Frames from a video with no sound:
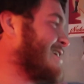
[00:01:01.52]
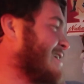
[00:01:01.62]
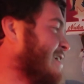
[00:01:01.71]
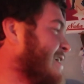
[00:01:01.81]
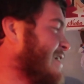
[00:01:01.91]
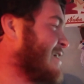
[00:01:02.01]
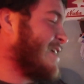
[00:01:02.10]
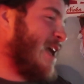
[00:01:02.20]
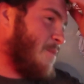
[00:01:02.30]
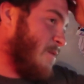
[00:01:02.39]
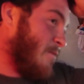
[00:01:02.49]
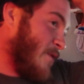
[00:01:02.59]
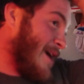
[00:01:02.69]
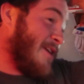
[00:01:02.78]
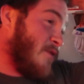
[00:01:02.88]
to keep them,
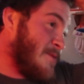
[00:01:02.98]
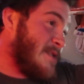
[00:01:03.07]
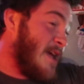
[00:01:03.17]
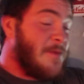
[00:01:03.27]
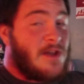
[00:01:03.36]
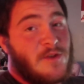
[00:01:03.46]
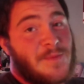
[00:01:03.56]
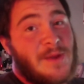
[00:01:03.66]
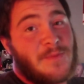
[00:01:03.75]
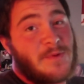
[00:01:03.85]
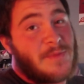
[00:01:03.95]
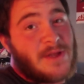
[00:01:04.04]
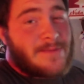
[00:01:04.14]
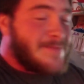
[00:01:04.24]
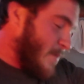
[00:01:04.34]
I guess, from scamming other people.
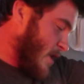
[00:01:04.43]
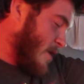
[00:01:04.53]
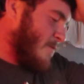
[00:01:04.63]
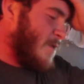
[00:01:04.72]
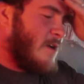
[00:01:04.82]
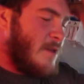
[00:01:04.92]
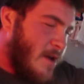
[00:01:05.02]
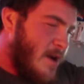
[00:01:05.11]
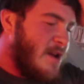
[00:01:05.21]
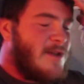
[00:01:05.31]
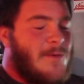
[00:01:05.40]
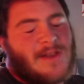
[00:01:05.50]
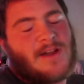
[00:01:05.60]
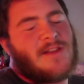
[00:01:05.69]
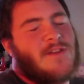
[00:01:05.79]
But you know, they're they're gonna do what
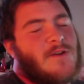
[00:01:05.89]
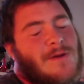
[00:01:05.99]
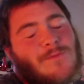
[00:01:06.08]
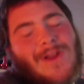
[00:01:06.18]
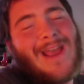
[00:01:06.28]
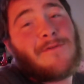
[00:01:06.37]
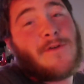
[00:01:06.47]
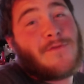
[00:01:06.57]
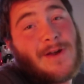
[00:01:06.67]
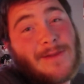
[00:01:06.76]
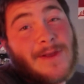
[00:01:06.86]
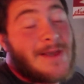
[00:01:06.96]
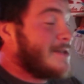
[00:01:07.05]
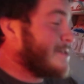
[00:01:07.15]
they're gonna do, and we have our fun.